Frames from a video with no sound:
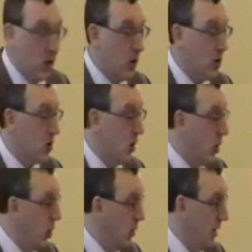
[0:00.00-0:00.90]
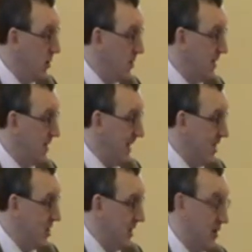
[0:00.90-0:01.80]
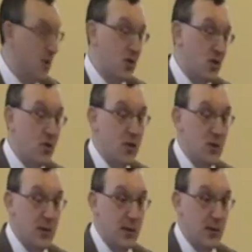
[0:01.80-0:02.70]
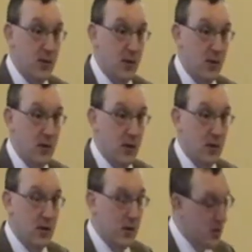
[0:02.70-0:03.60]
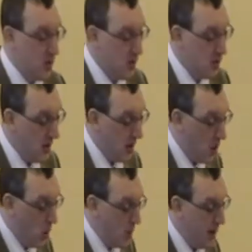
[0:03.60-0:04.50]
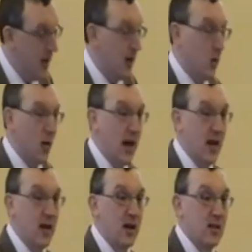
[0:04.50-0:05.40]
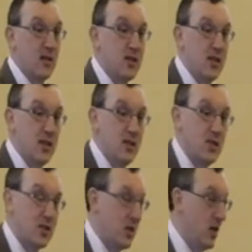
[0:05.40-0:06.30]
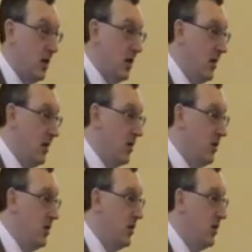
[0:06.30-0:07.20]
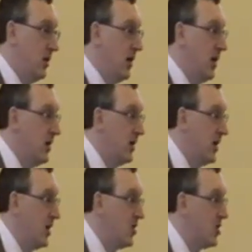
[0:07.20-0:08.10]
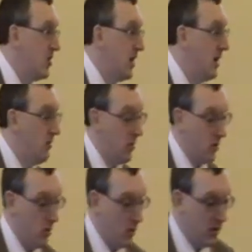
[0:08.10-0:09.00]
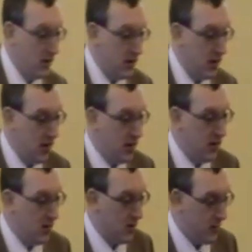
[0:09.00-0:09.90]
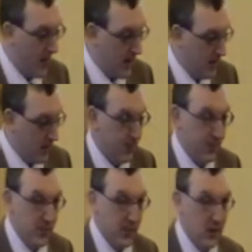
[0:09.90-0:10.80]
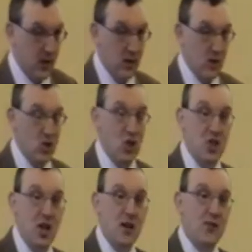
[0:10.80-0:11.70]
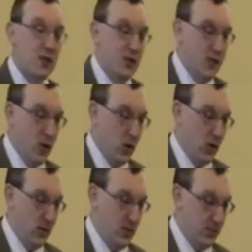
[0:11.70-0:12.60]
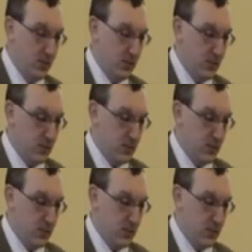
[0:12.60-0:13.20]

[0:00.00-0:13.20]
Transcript: God has always been teaching this to his people that this is the only way. This is included in the history recorded in the Bible. Just after the fall,